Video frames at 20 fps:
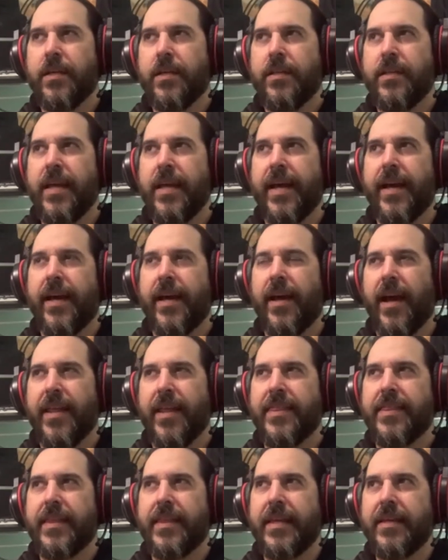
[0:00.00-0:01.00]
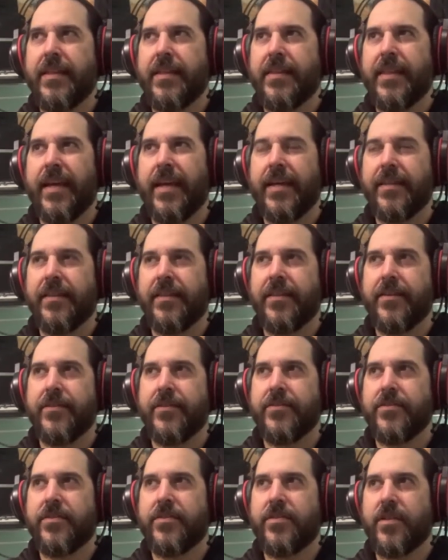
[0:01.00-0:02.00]
Yeah, I think that
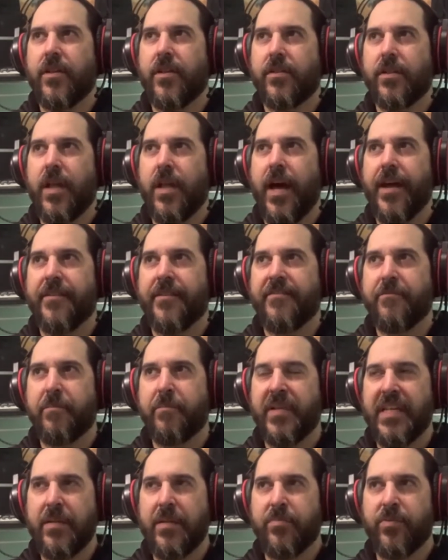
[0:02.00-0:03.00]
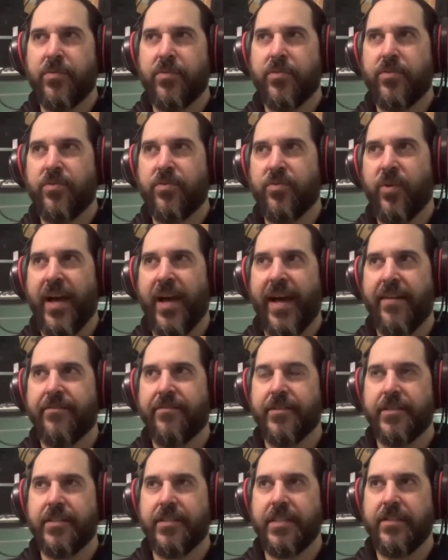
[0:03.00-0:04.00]
there's a lot of people who have
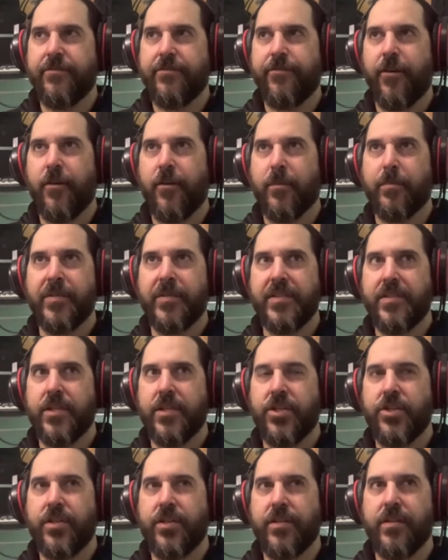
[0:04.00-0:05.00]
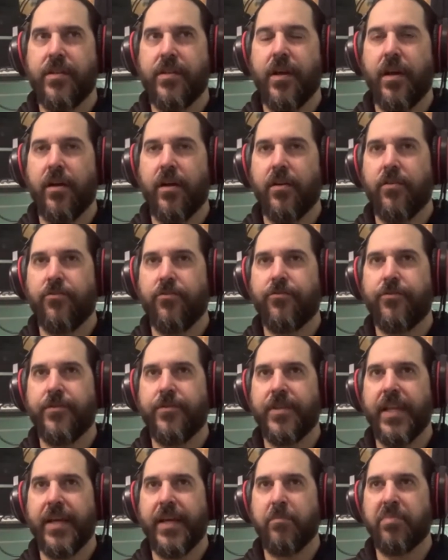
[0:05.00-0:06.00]
a default position of
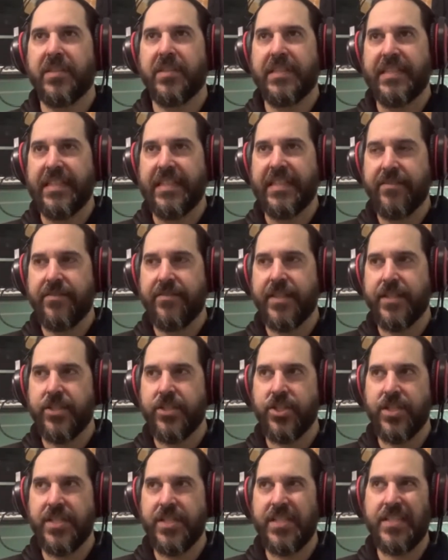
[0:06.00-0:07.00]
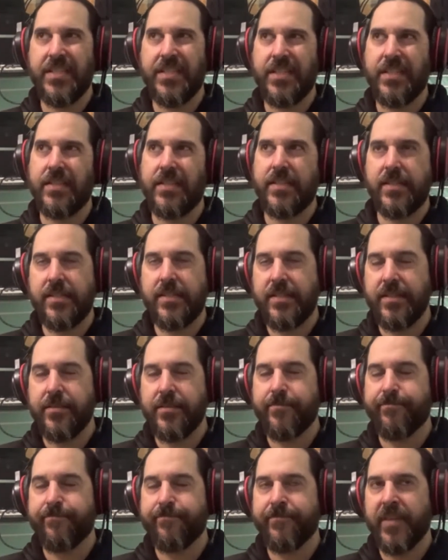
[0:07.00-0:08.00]
they believe that Jesus
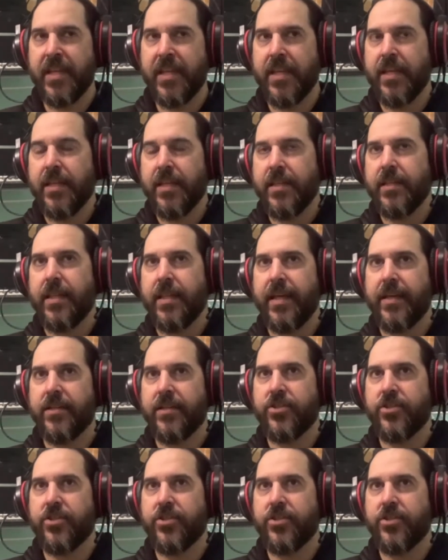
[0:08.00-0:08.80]
existed. They